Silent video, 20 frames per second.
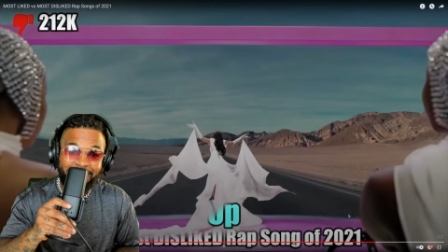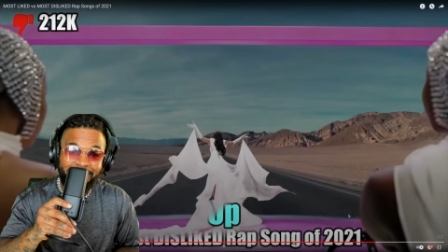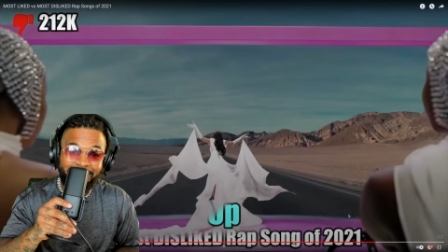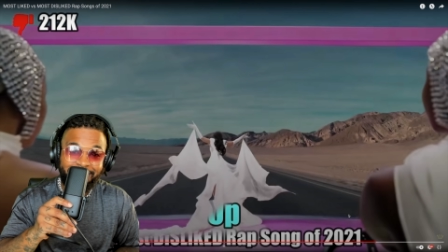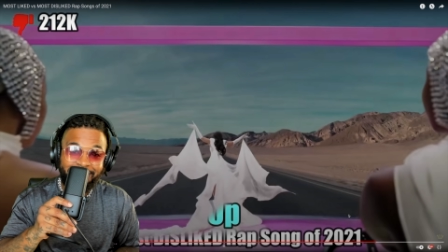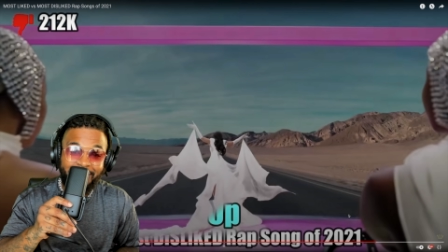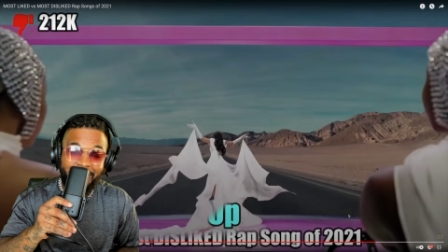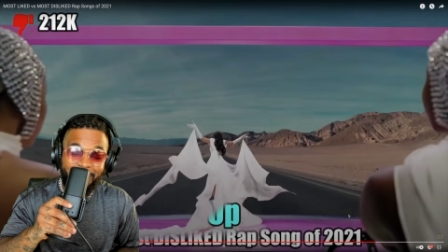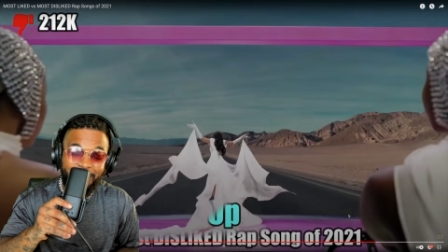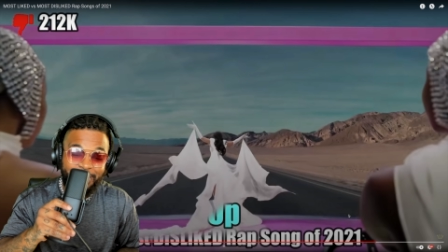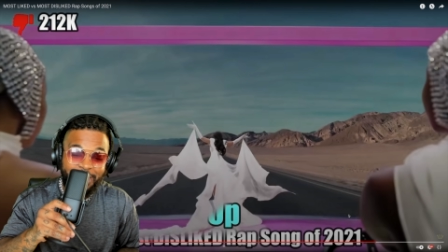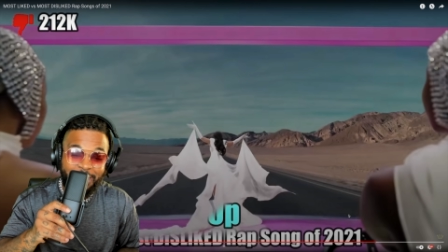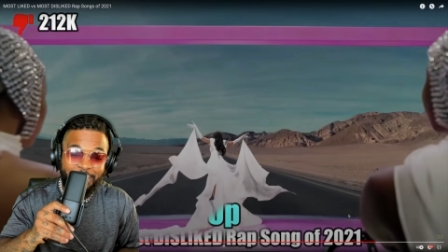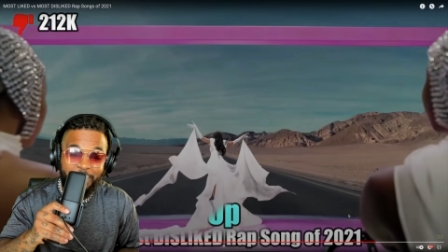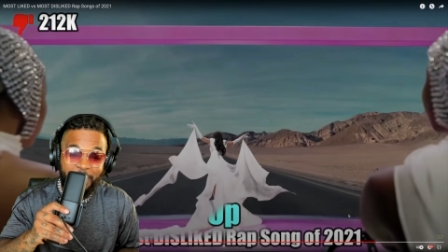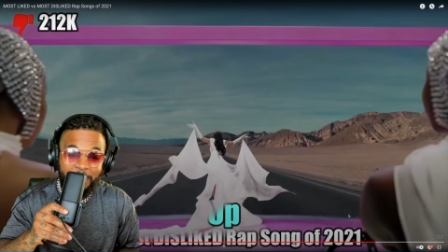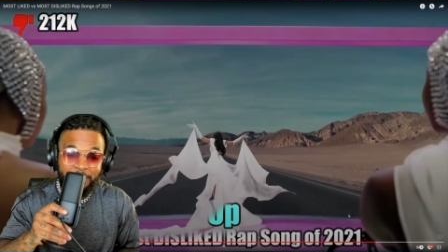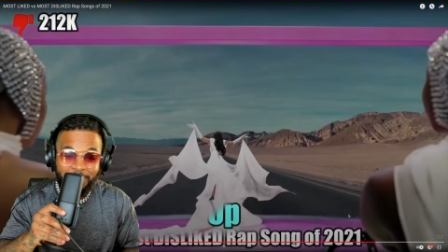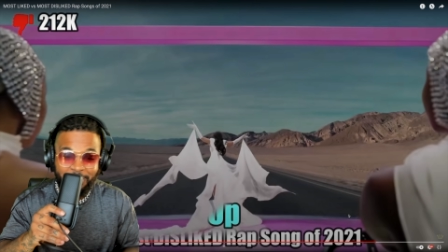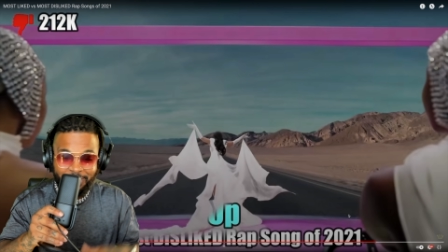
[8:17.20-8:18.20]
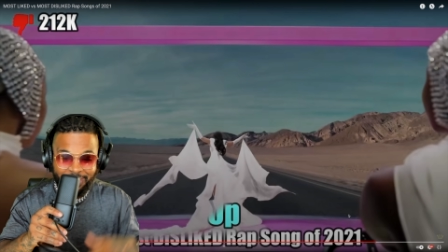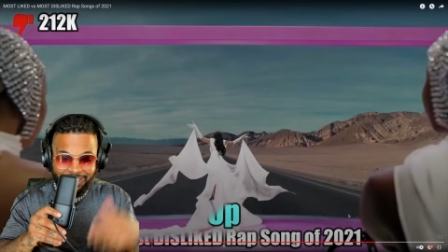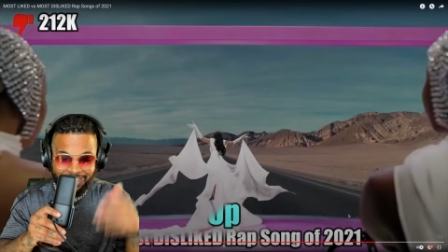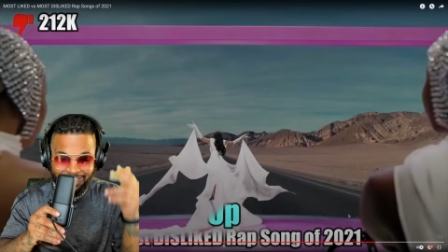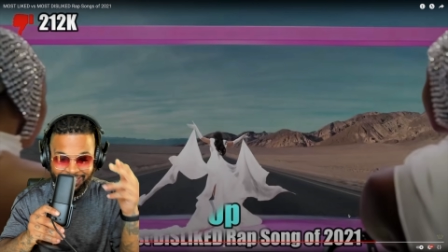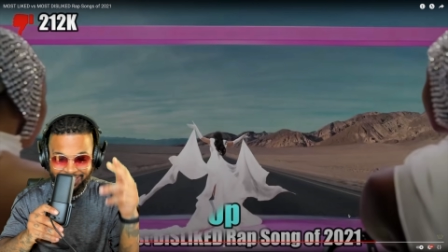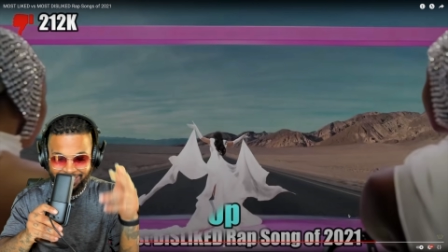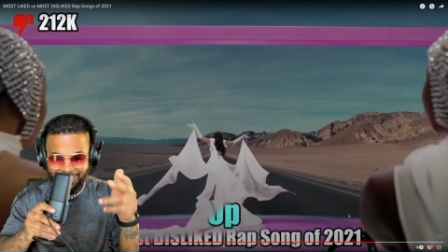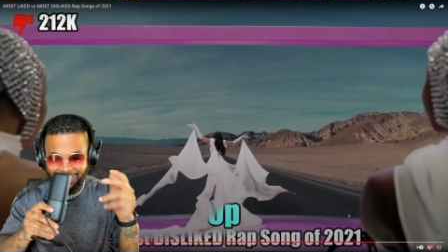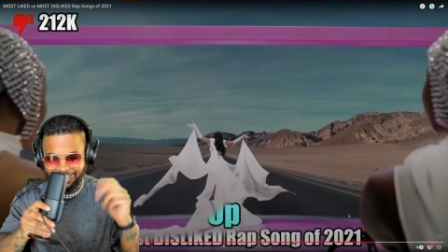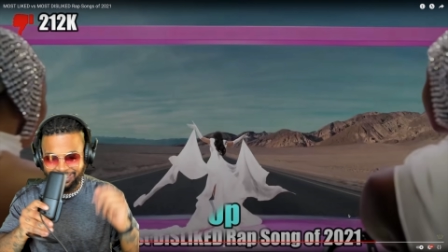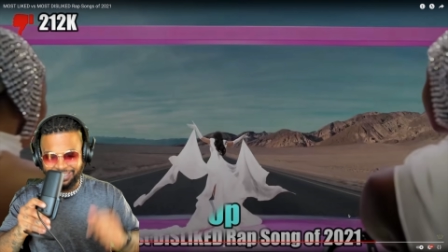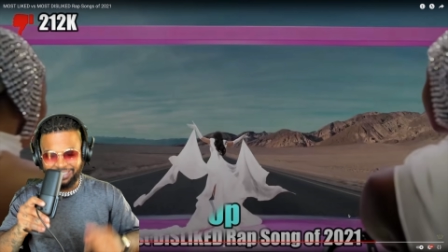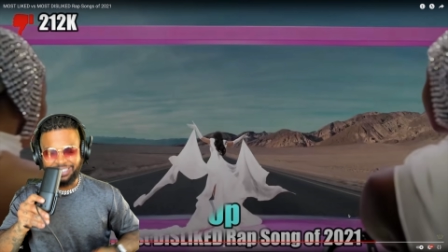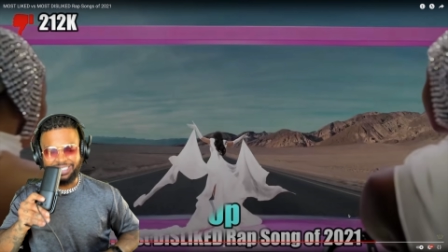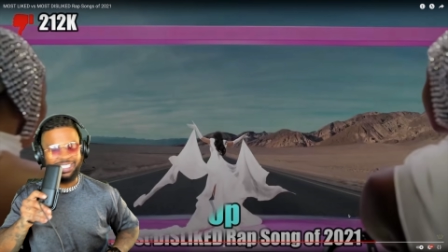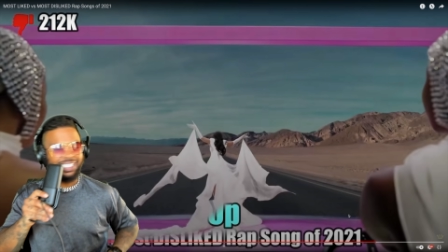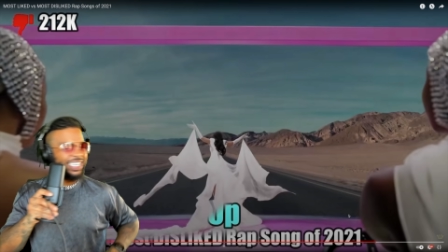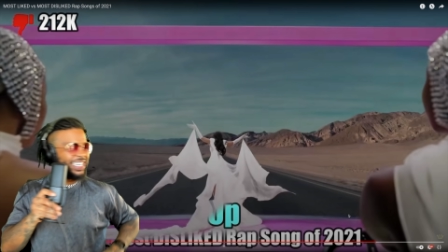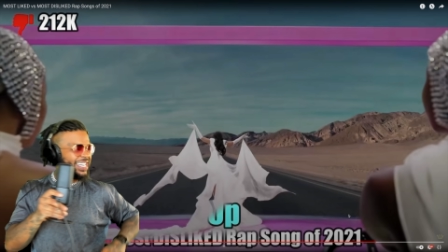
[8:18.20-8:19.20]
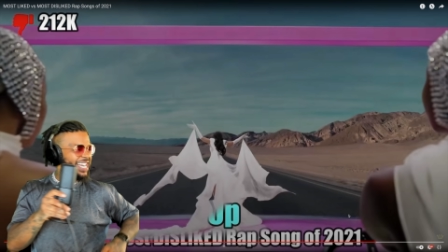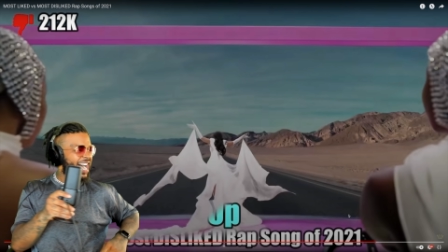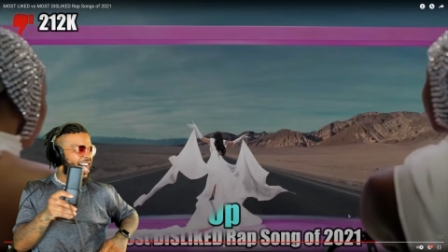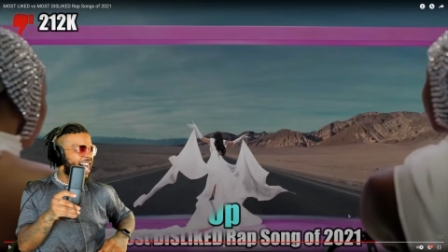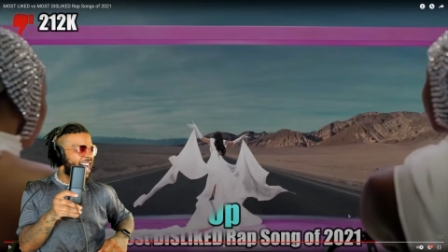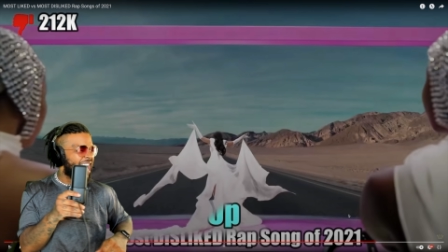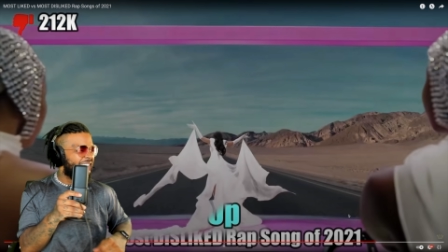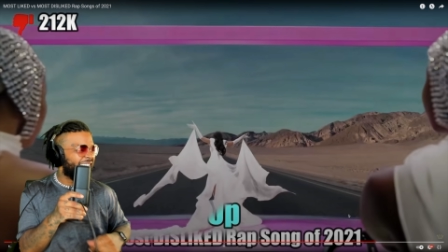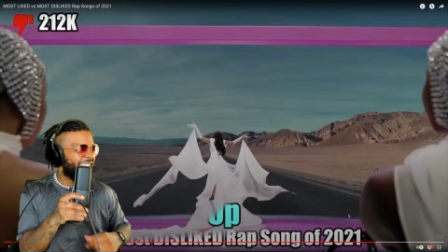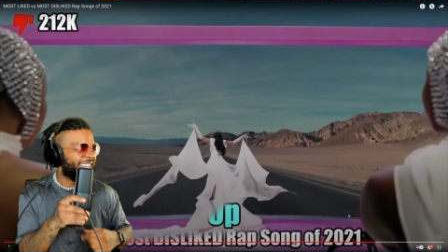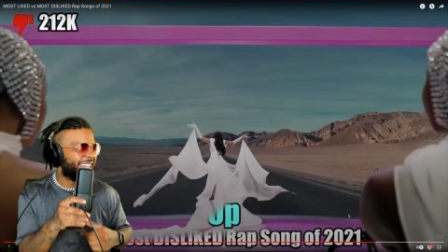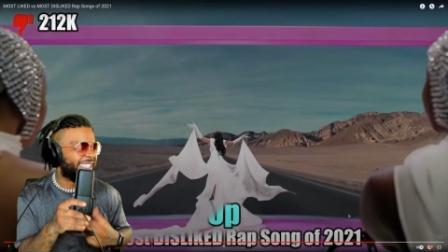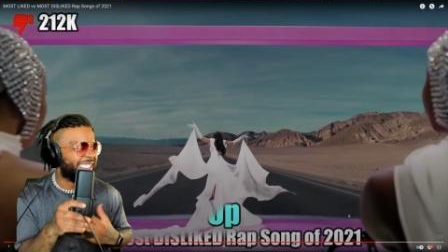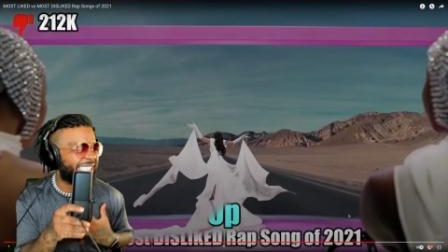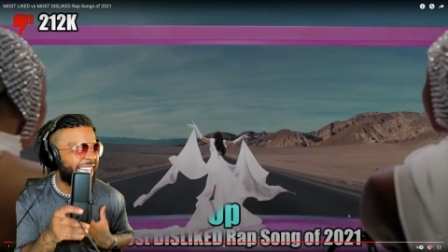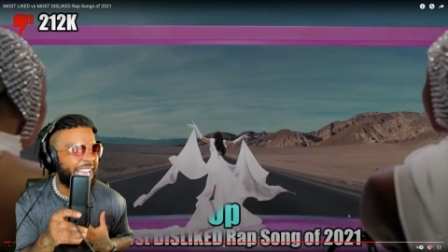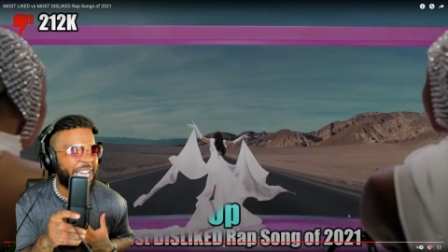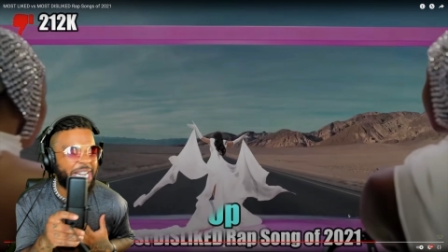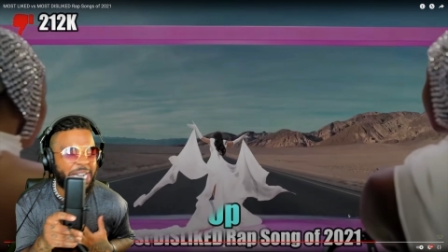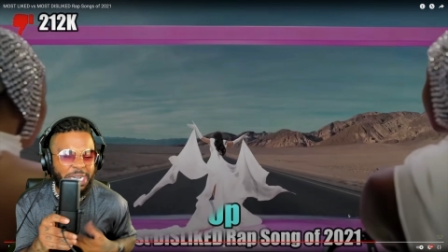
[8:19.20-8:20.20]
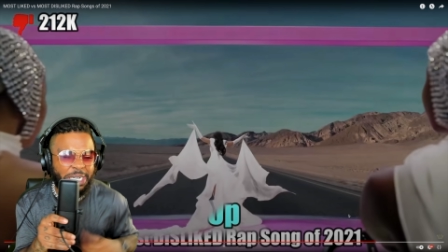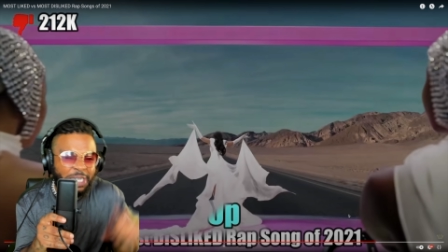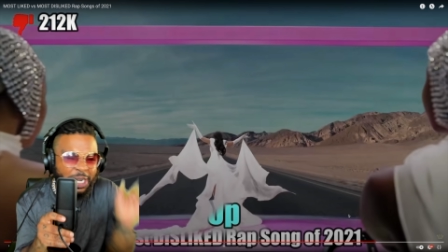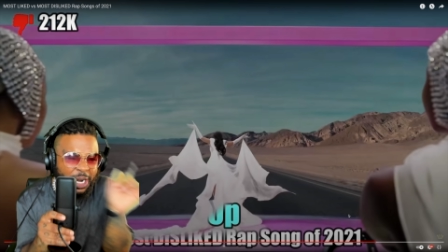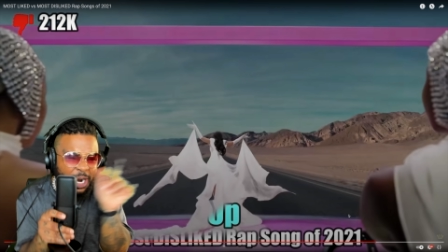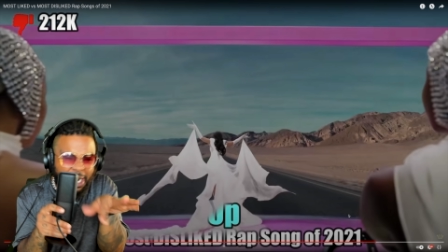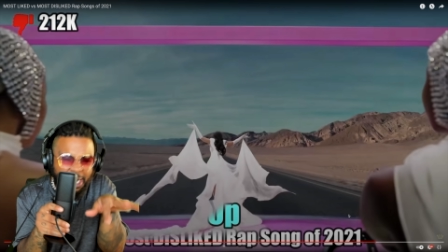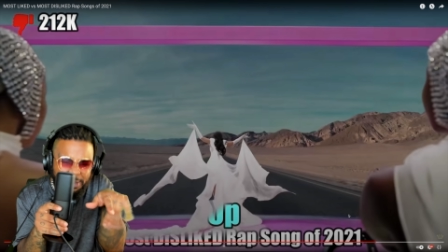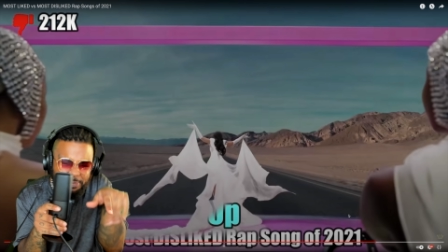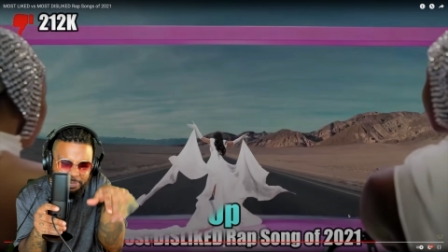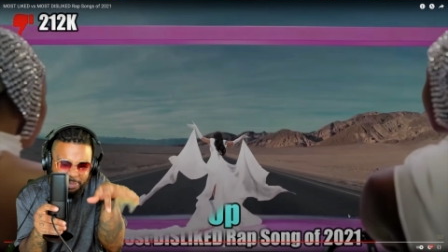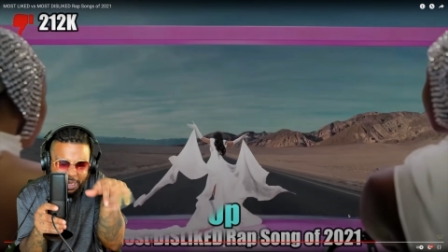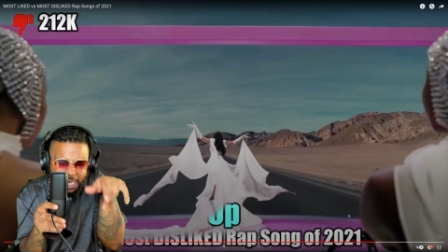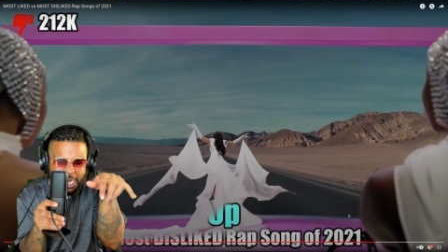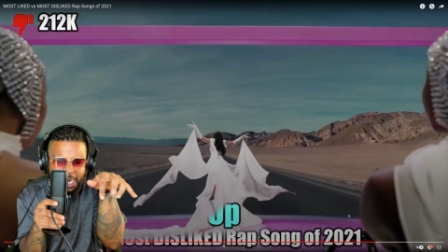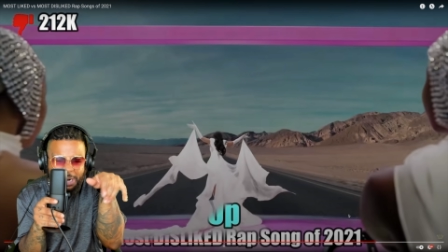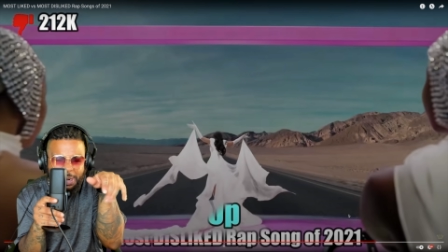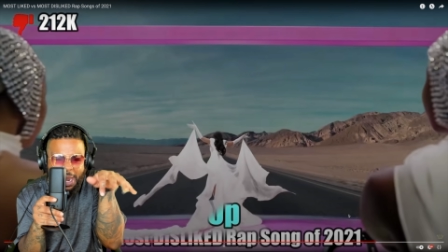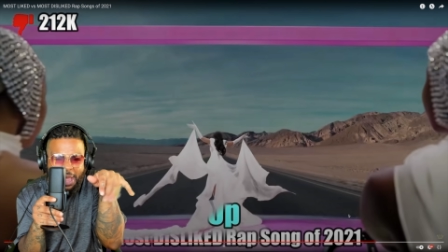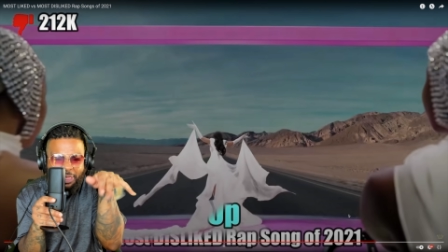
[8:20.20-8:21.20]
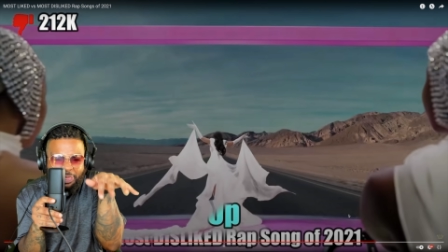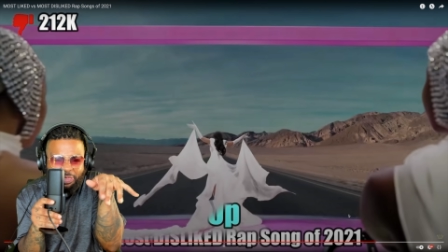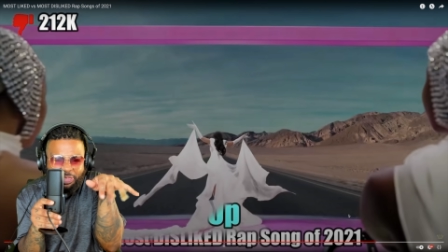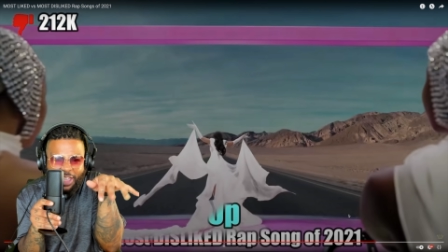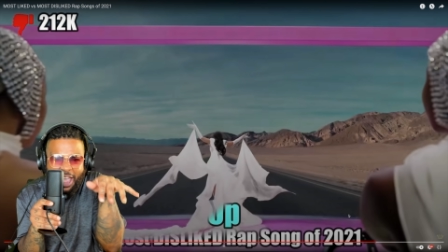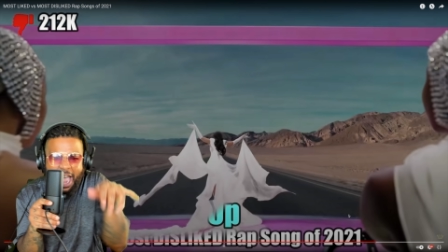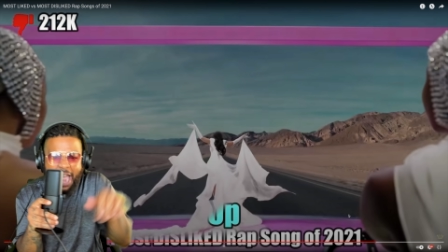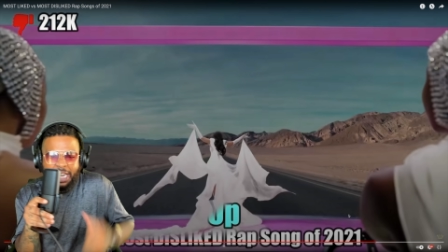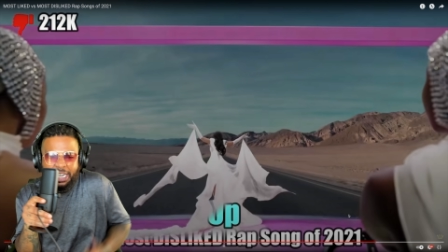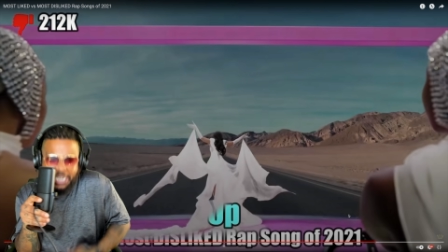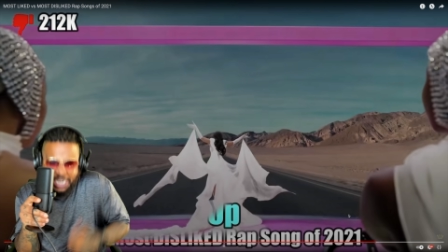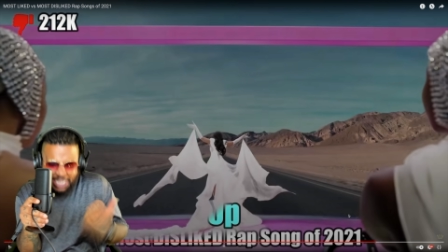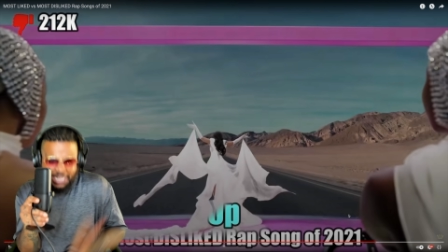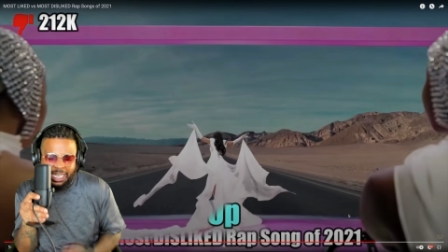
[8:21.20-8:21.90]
that don't get no booty dislike this. Cardi B, you have thought.